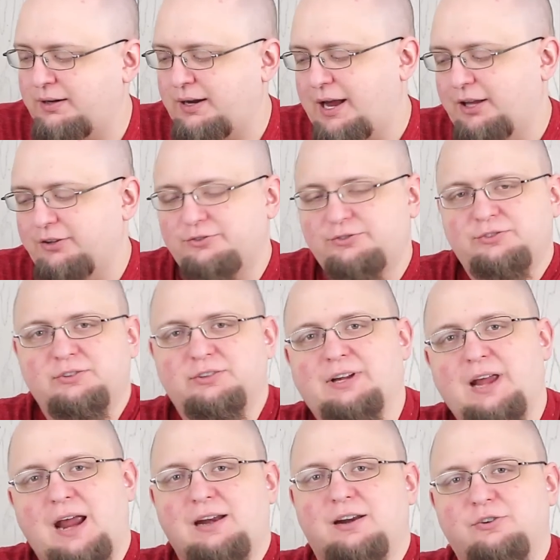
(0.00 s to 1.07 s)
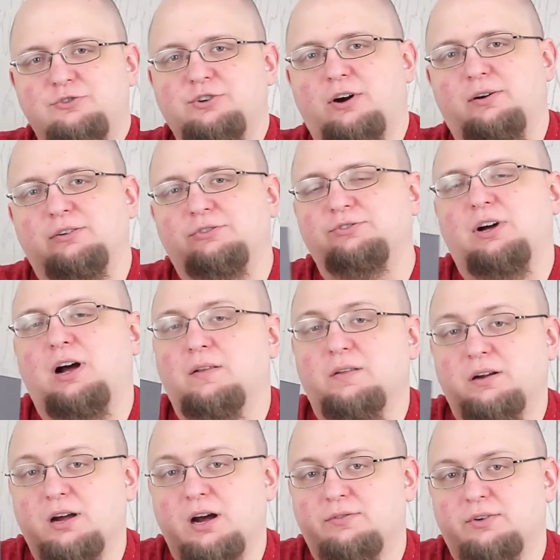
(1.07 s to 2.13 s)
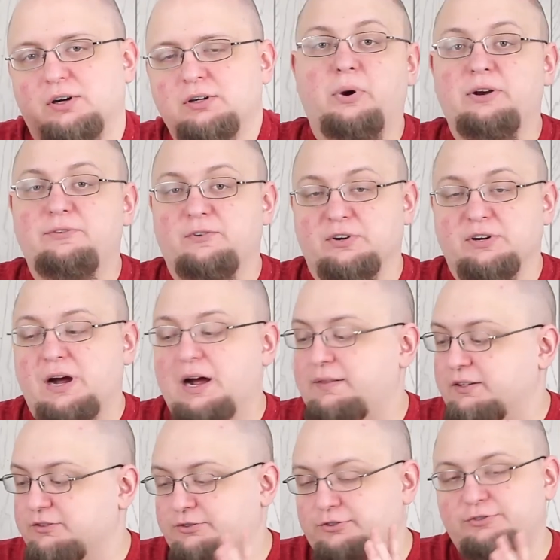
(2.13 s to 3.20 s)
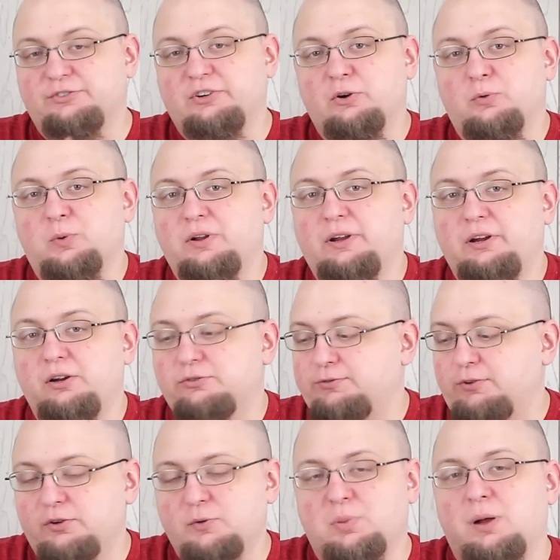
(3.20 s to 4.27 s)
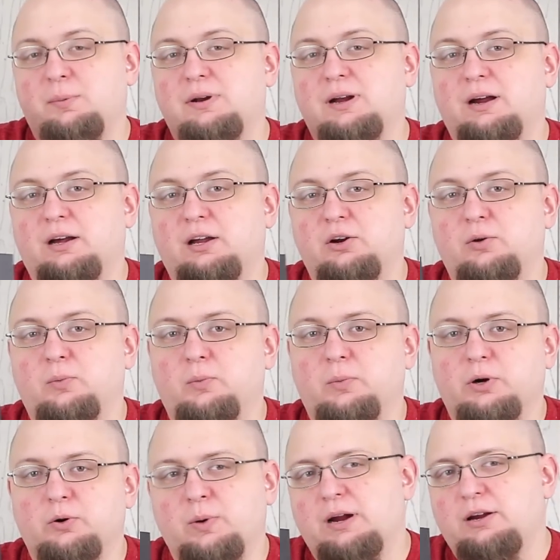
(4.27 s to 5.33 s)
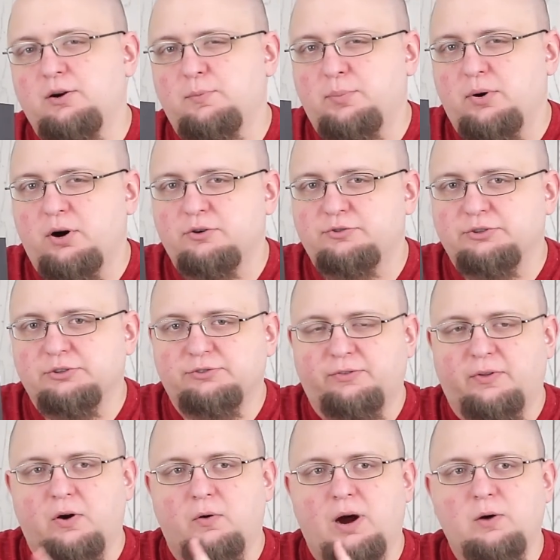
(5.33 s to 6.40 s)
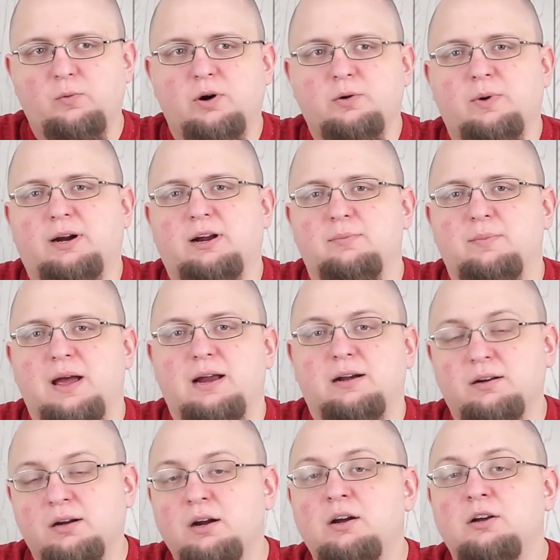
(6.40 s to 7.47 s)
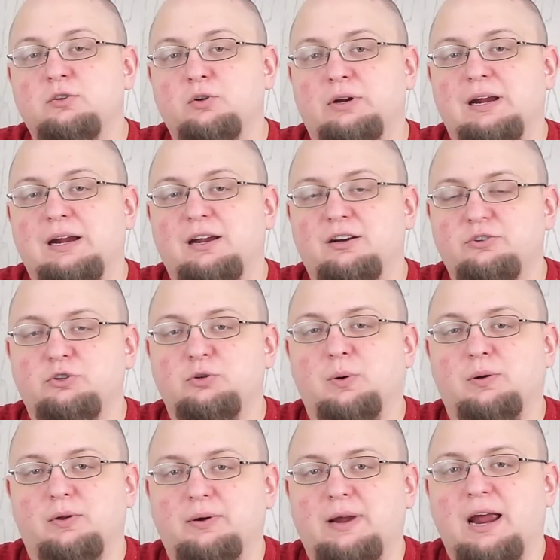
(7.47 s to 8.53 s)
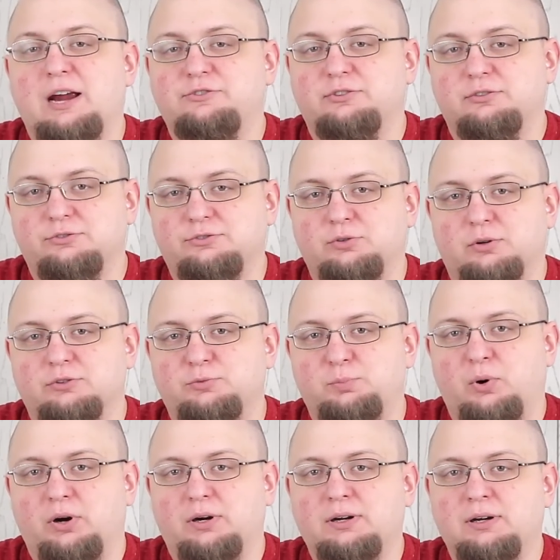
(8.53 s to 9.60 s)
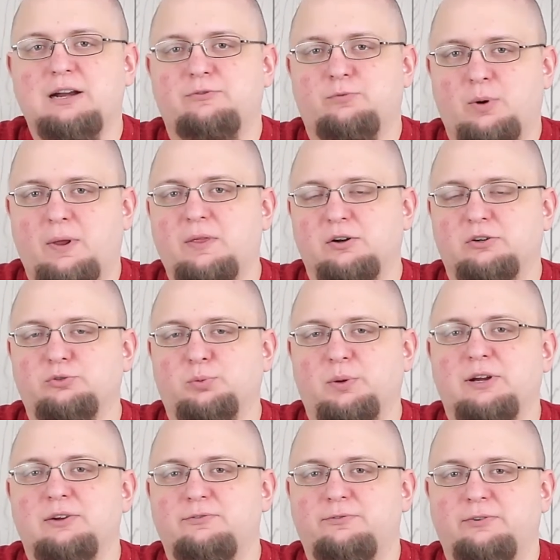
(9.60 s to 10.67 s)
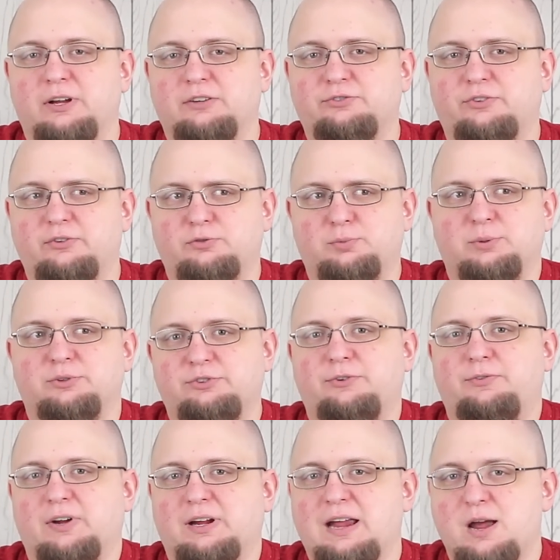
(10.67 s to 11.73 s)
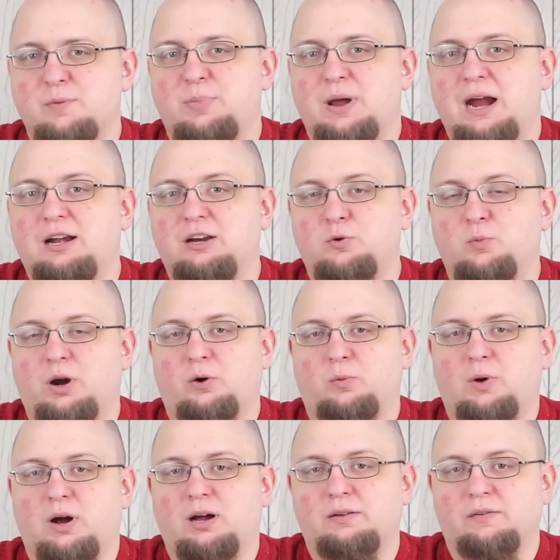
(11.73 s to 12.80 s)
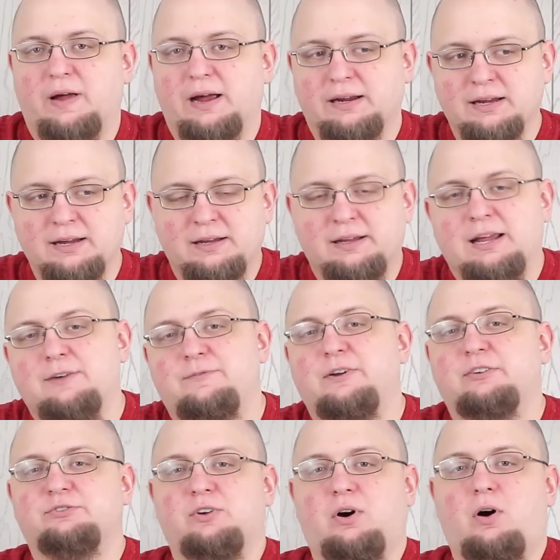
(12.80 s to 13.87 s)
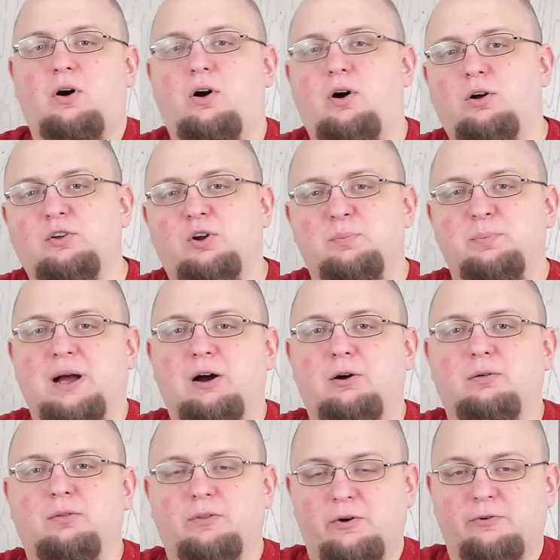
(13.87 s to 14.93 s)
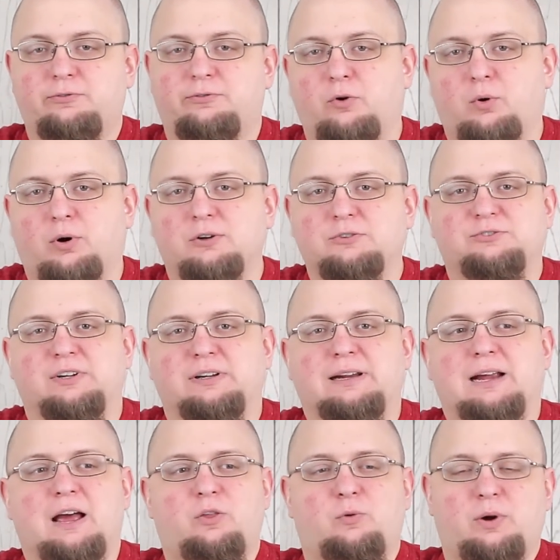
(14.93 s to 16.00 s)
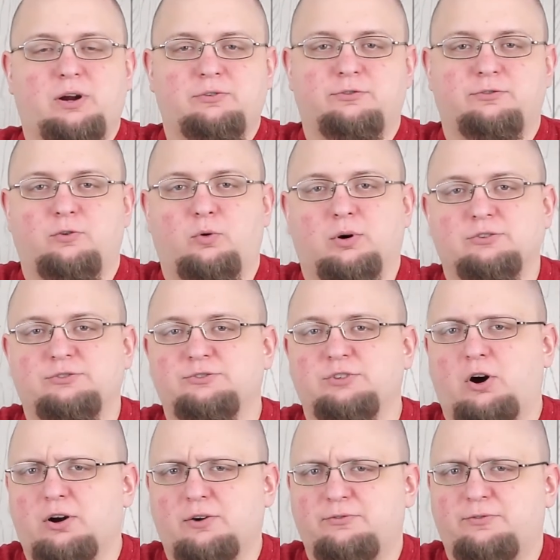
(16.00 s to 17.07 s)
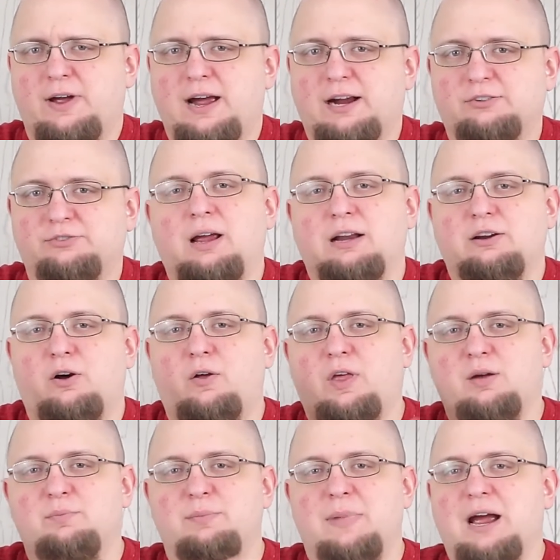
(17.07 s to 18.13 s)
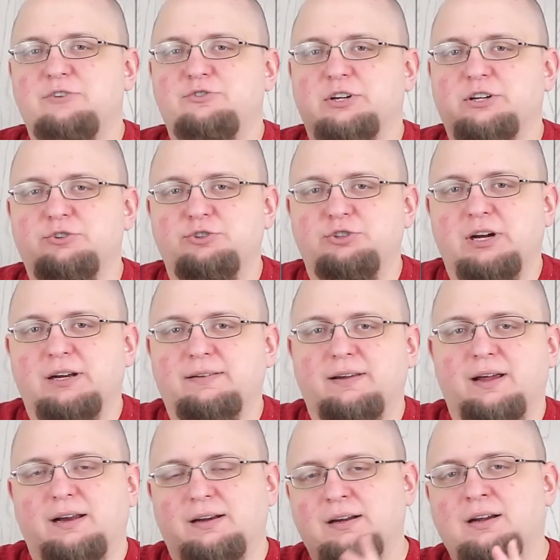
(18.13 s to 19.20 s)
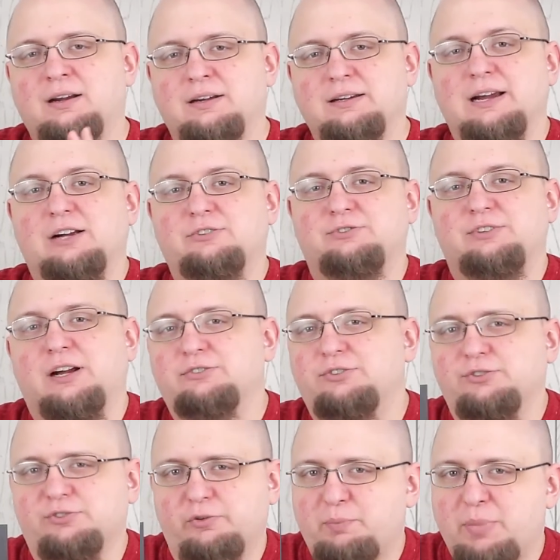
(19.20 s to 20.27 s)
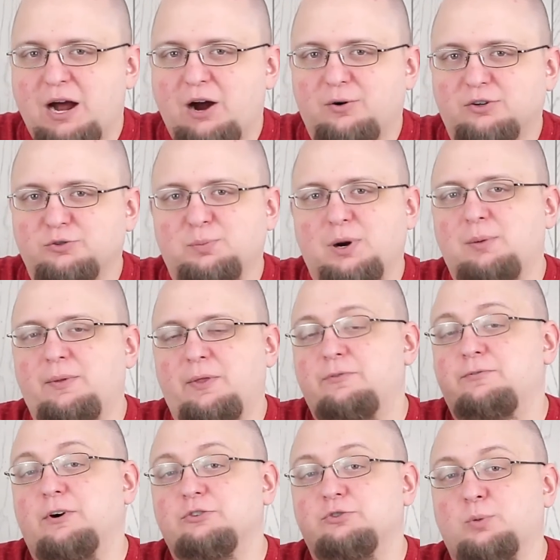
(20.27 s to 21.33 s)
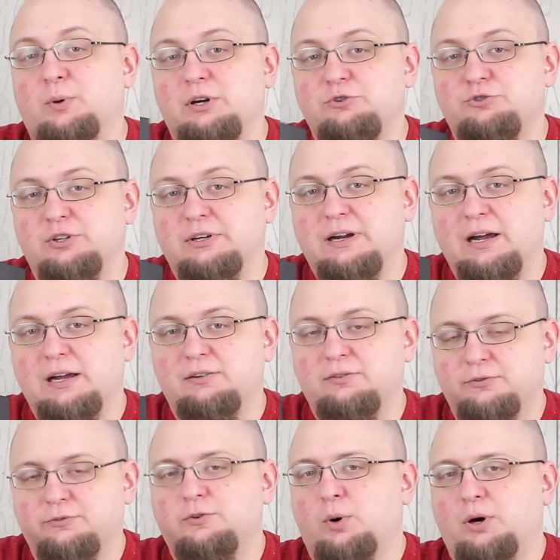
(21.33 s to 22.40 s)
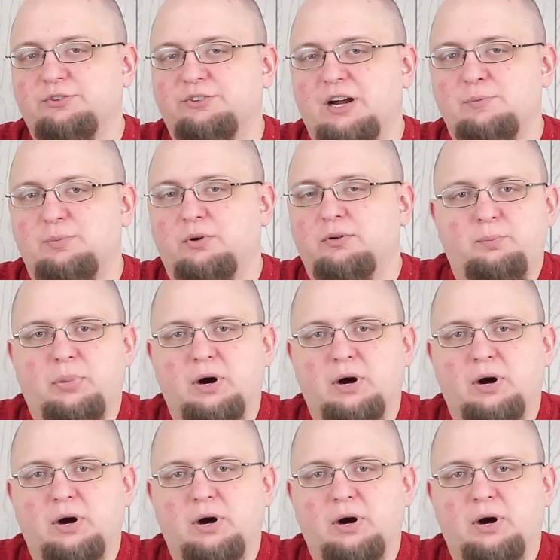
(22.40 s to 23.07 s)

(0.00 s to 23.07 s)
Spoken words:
Hence, Kanan Jarrus on the cover. But if you're not, this is still really useful. You're probably not going to regret your purchase, though I would recommend looking into a location source book. And if one of those really fits the specific campaign you want to run, like if it's all about the Force and gathering Force artifacts and all that magic shit, then yes, Nexus of Power is probably the first one you should get, for example.